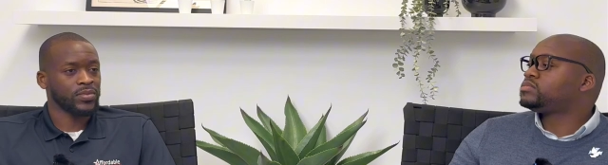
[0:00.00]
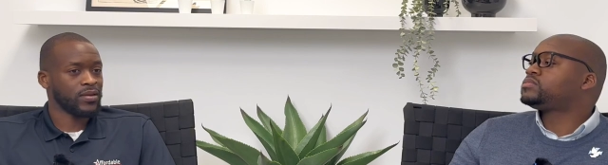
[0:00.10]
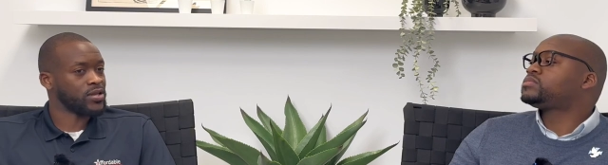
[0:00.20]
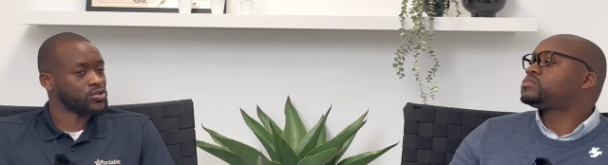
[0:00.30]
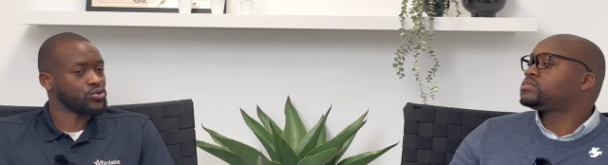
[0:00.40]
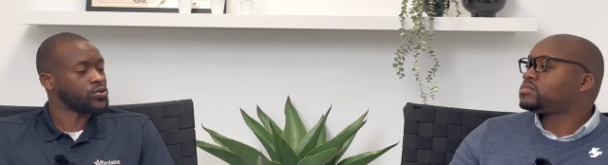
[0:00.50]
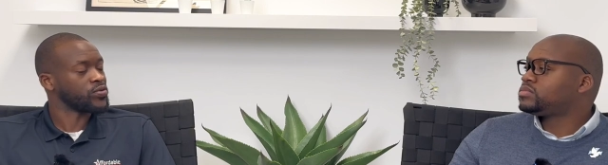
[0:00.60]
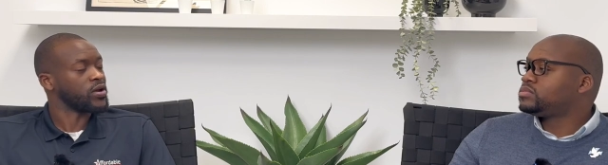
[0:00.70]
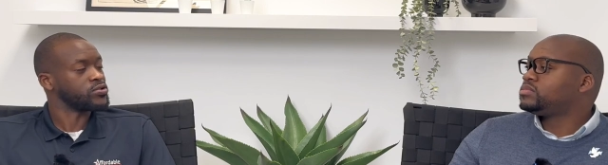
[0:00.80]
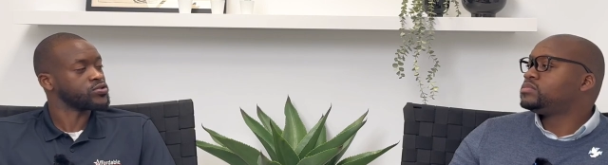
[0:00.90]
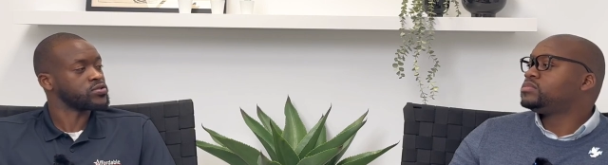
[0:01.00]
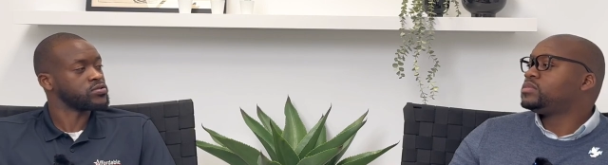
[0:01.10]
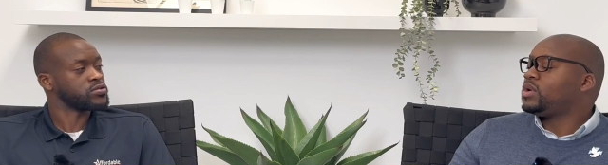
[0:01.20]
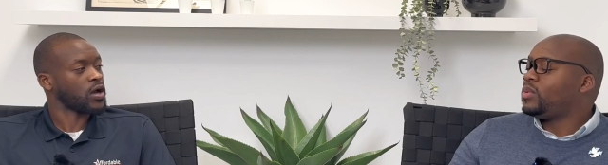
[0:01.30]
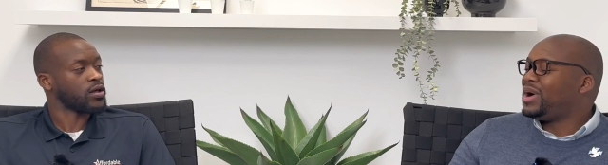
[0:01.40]
Speaker 1: maybe two to three
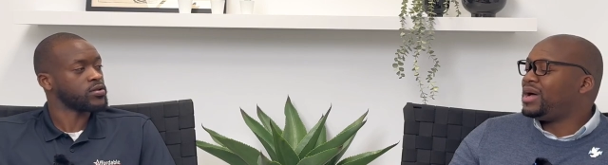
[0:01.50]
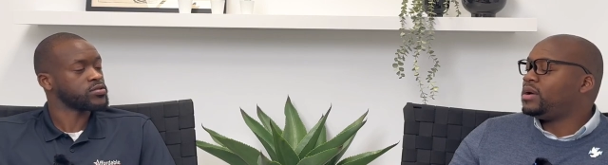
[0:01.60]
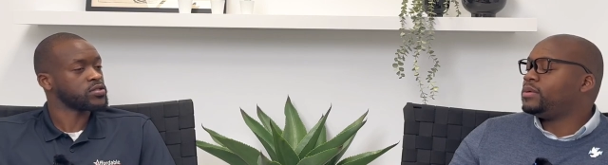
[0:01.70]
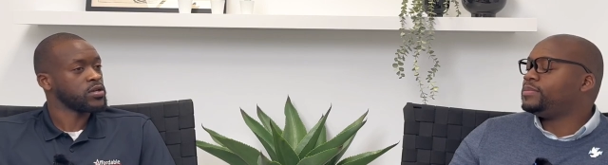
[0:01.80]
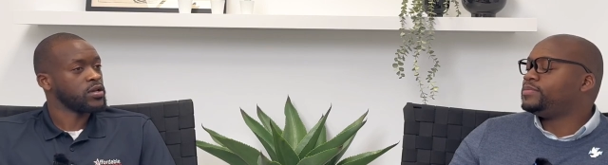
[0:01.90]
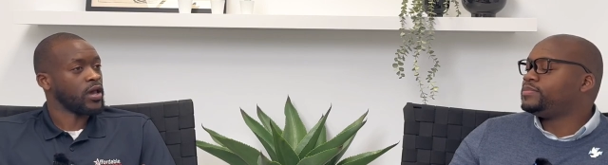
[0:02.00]
hundred dollars, wow.